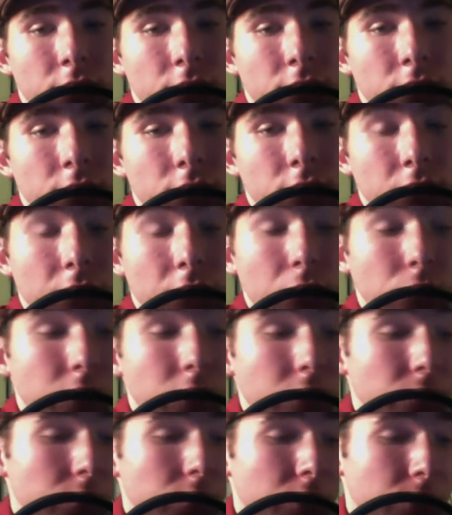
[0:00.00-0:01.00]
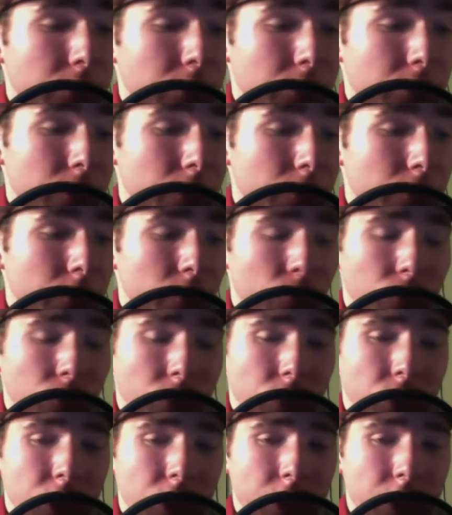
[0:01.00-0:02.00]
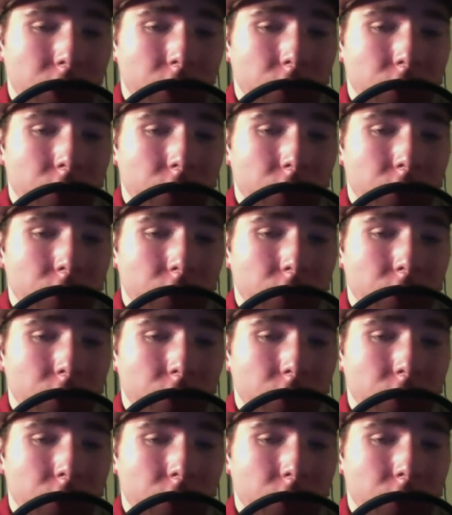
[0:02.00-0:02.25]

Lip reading: That would definitely be cool to share.